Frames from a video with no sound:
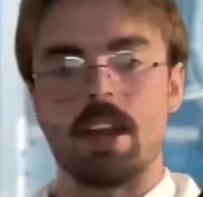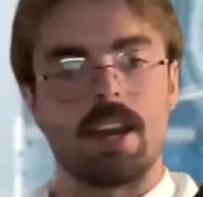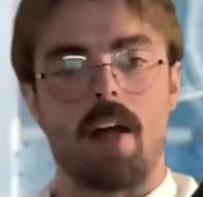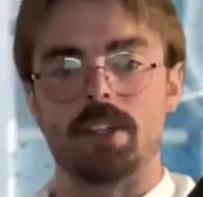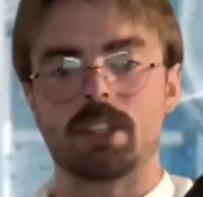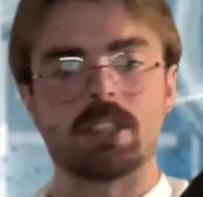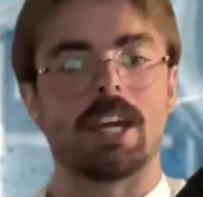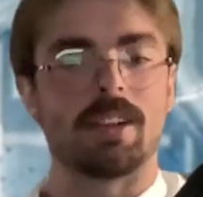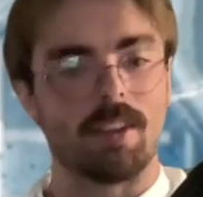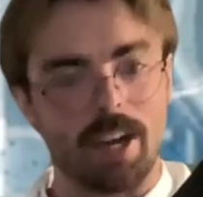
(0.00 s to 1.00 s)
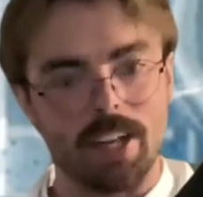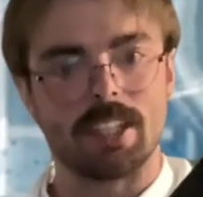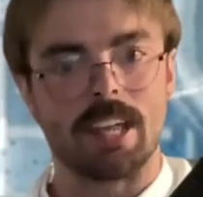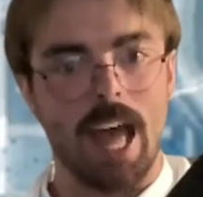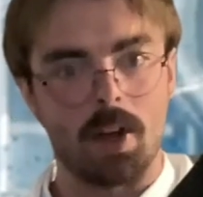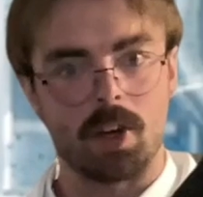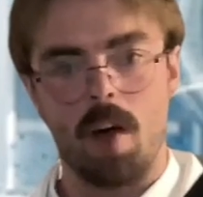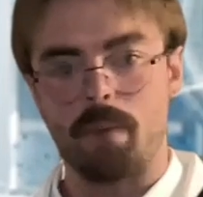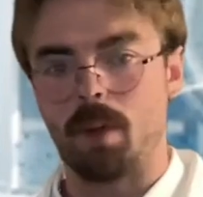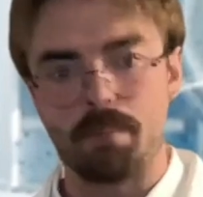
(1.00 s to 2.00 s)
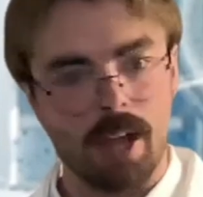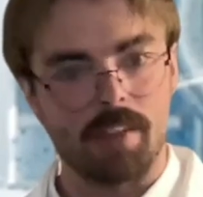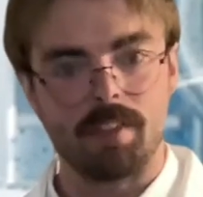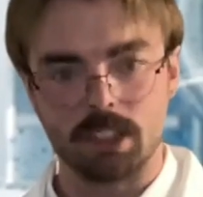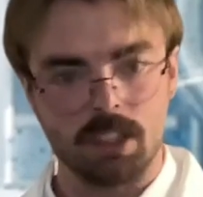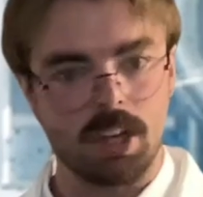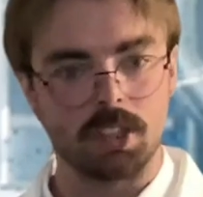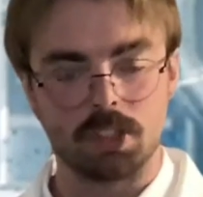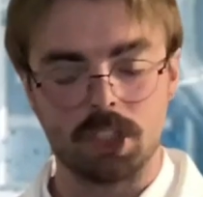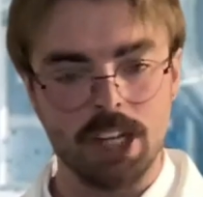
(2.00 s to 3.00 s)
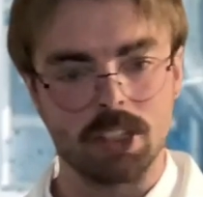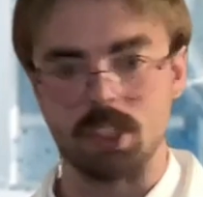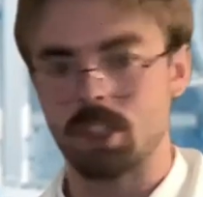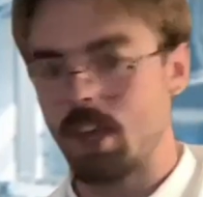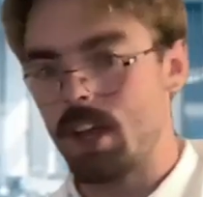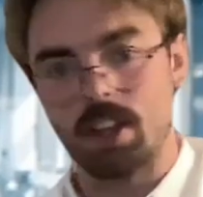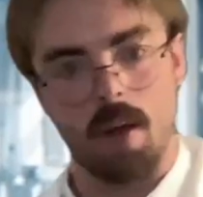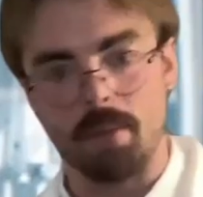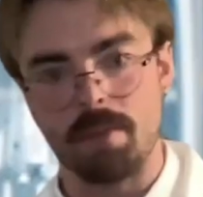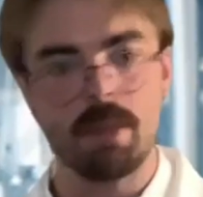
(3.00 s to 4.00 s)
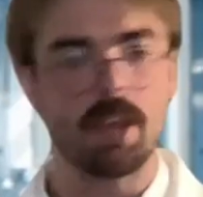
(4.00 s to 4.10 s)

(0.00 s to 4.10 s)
Now let's get right into the anatomical and pathophysiological changes. Come with